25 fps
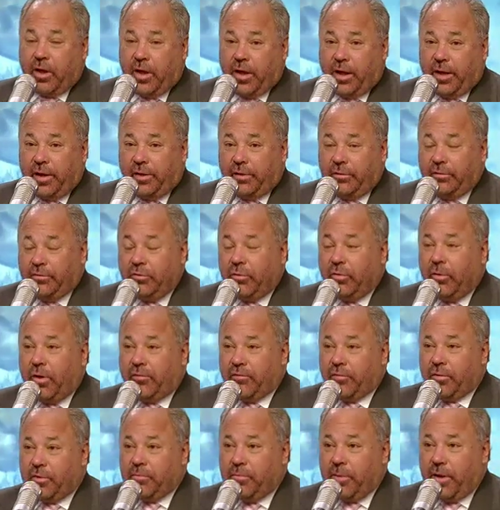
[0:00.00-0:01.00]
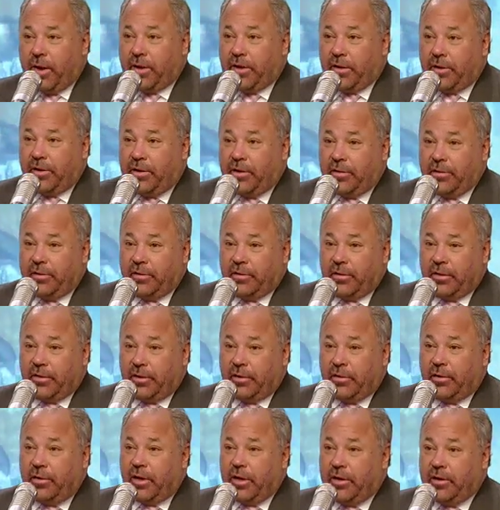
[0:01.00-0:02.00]
I knew everybody. And
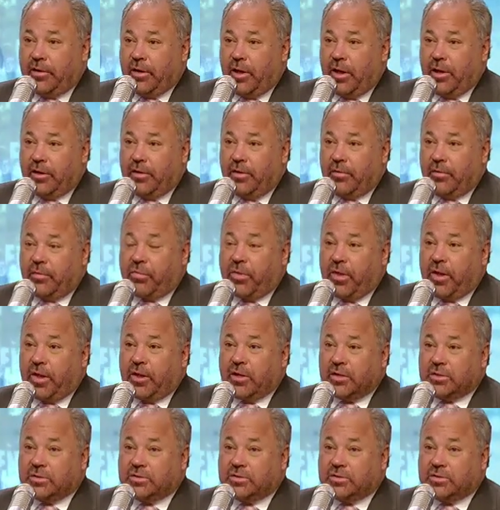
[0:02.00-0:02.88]
the thing is...